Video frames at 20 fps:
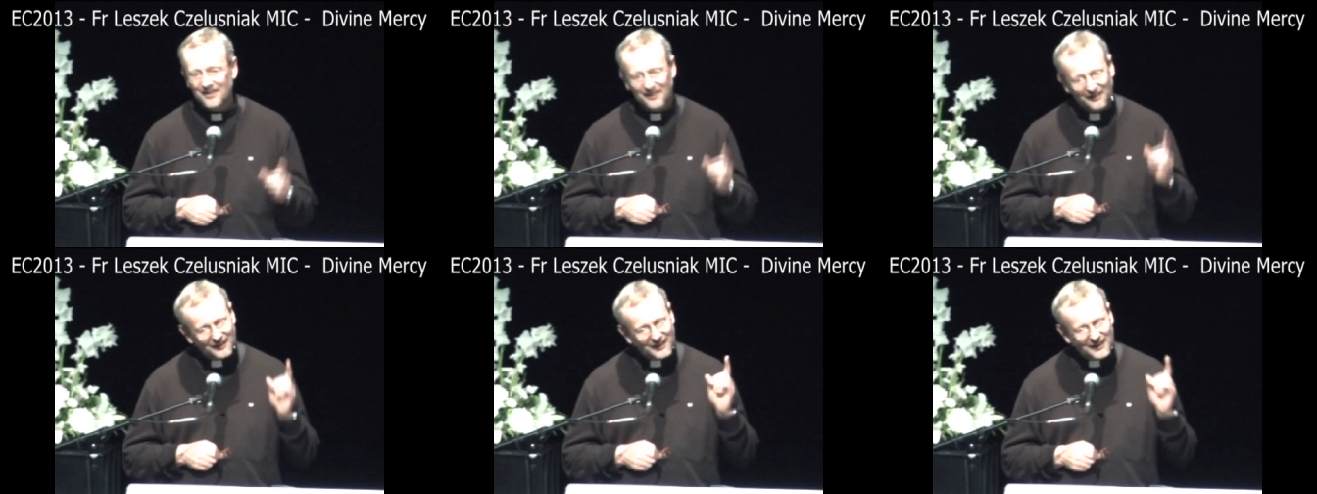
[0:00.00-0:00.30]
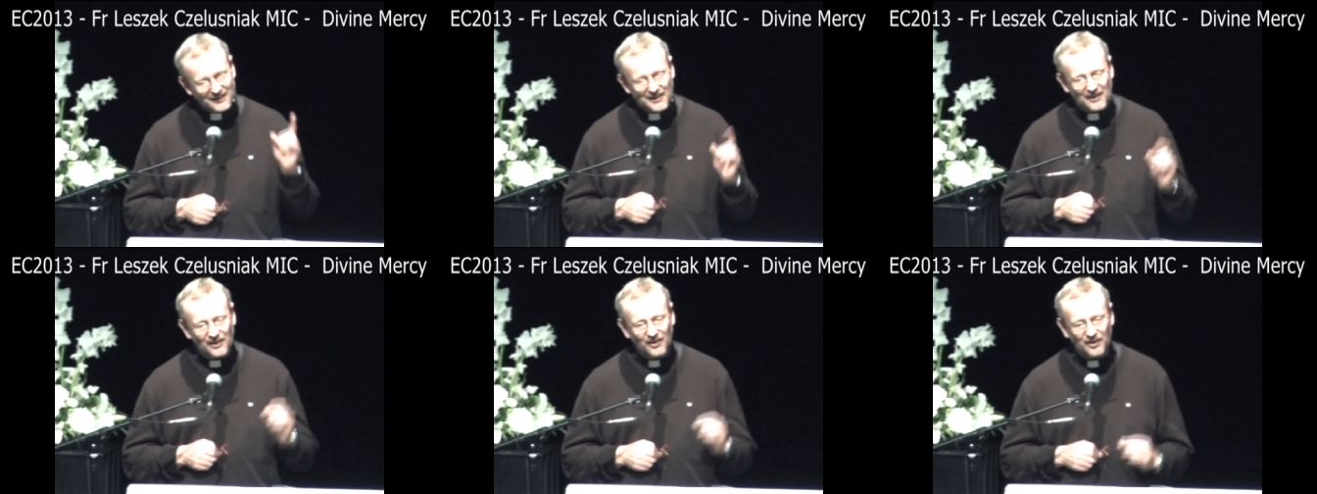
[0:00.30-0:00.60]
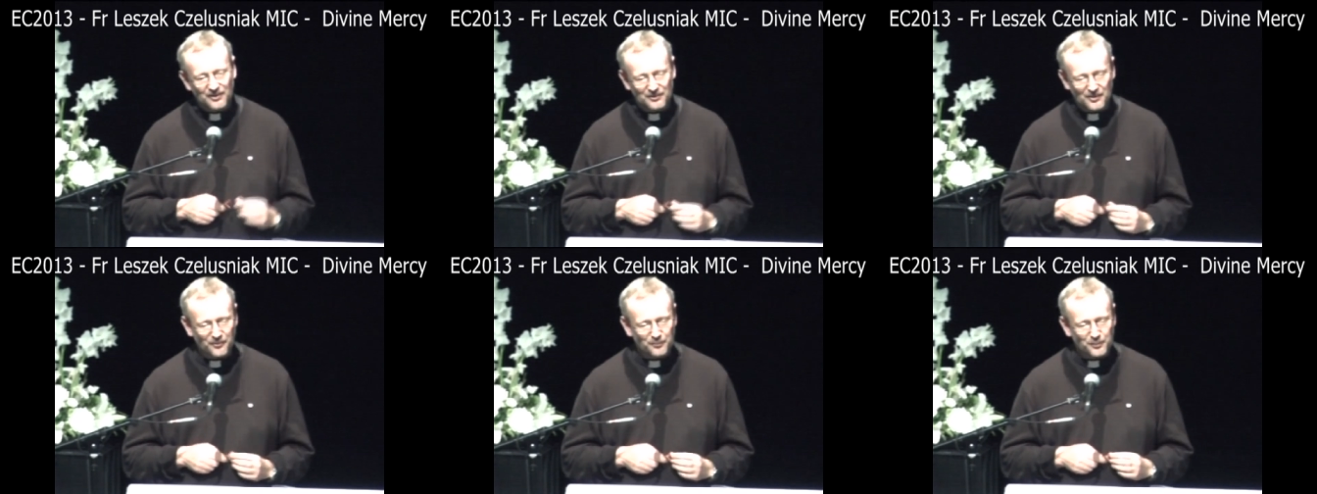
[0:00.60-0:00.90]
need a
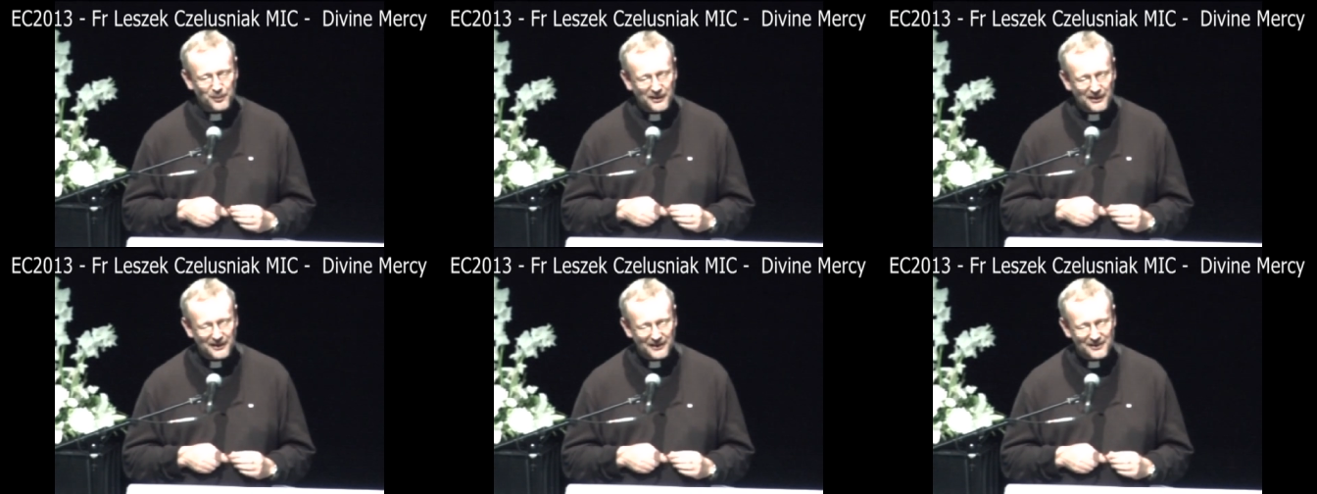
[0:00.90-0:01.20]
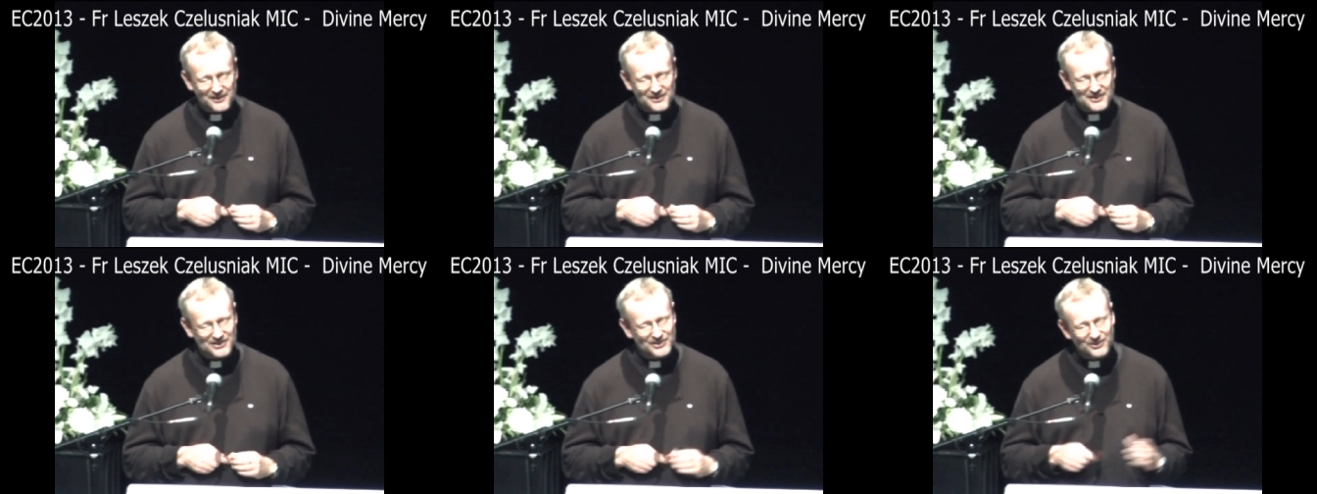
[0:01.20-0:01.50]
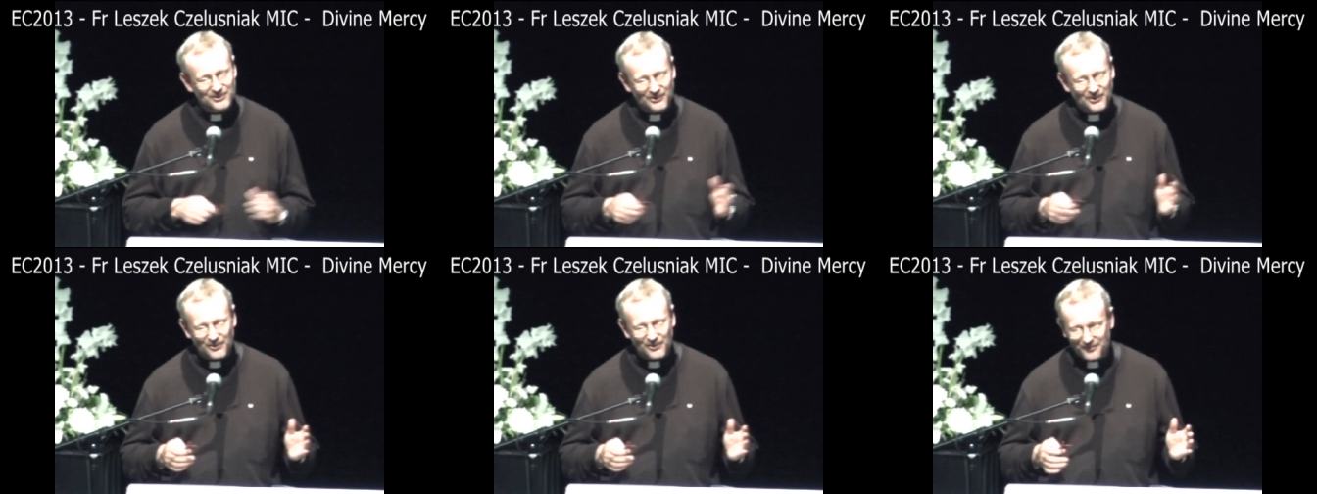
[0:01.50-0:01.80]
lot of prayers.
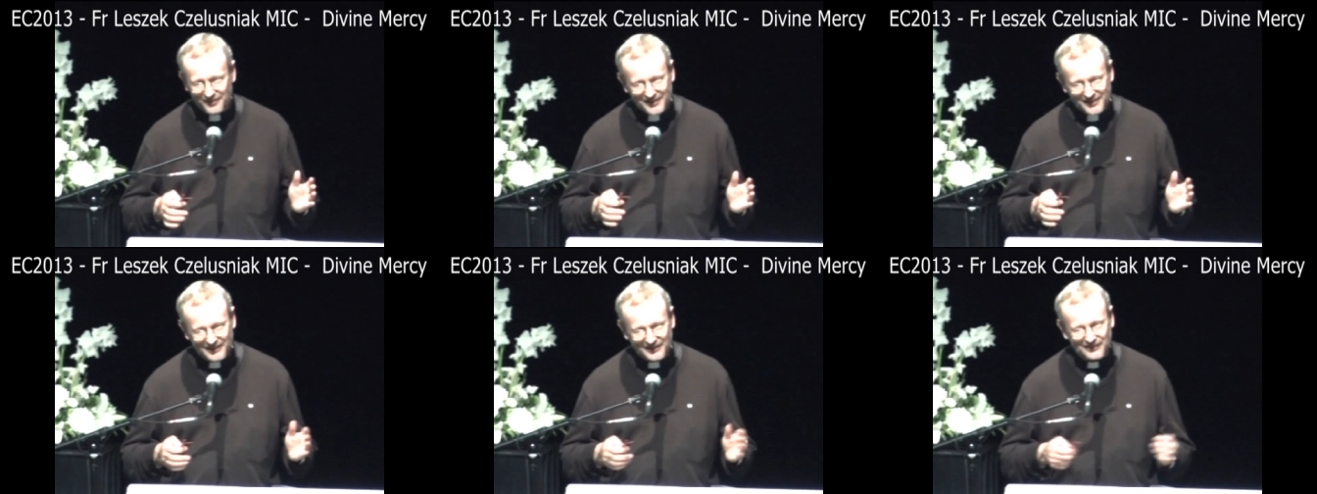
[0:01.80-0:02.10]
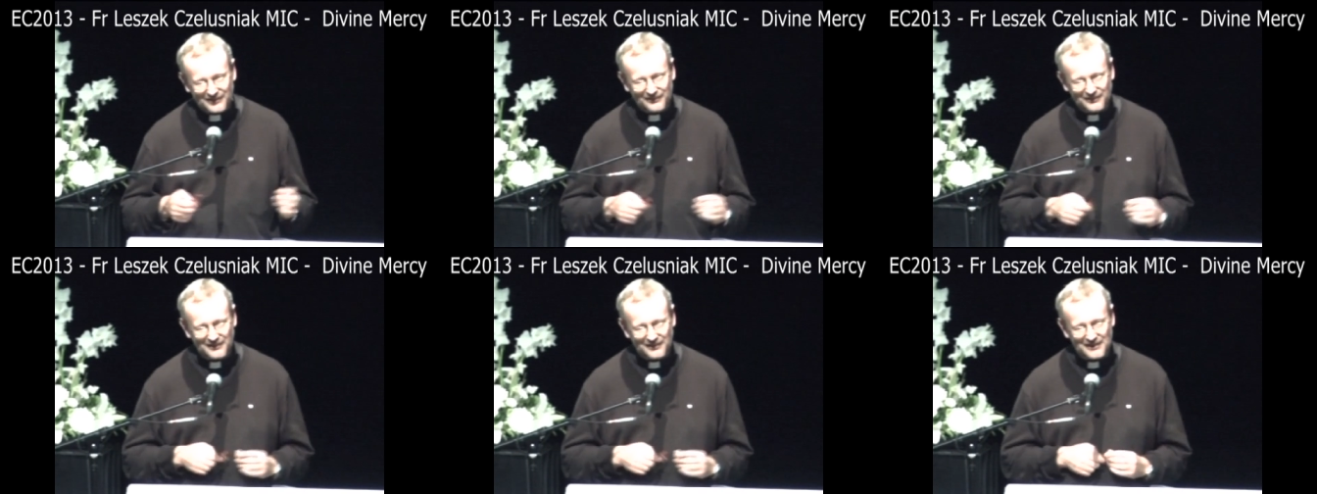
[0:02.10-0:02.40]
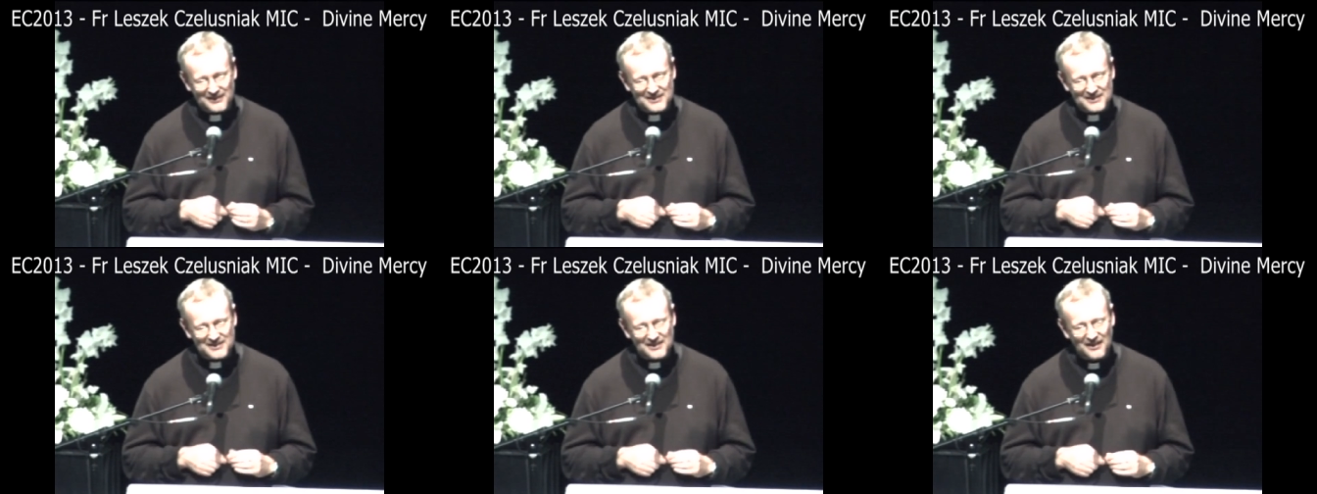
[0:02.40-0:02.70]
You know very good it
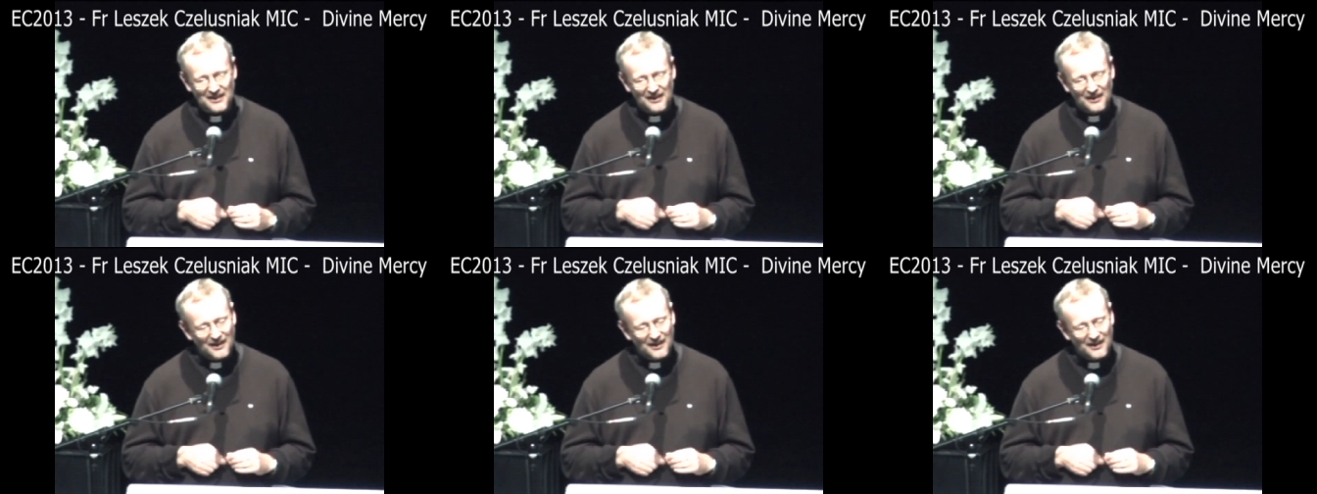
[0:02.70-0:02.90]
is.